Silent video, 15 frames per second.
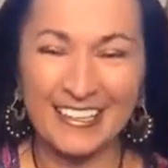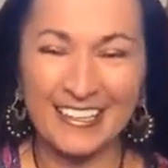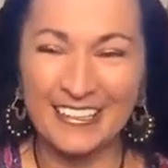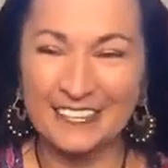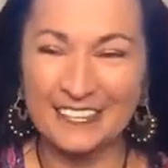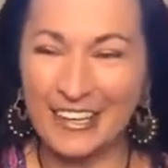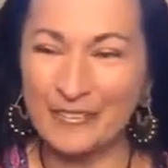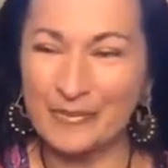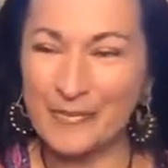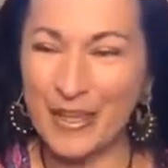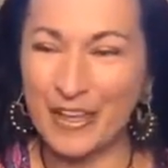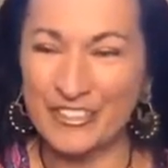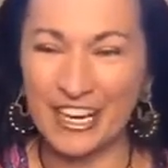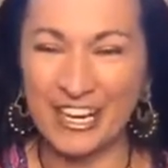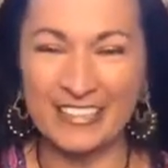Well, I'll
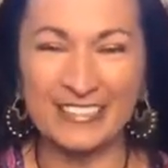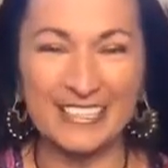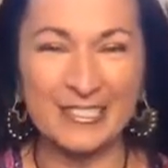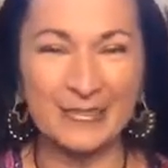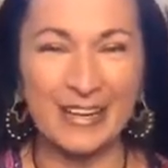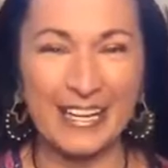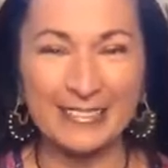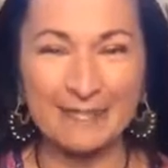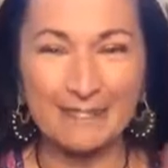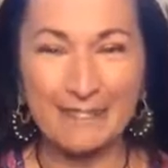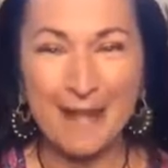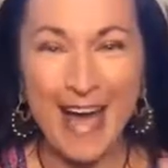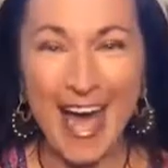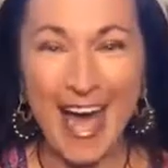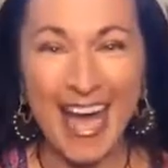try it this way.
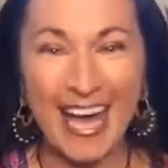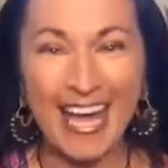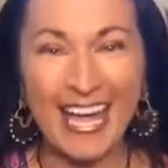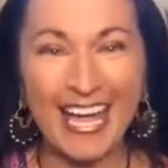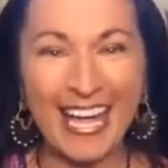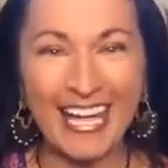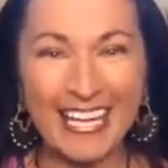Bye.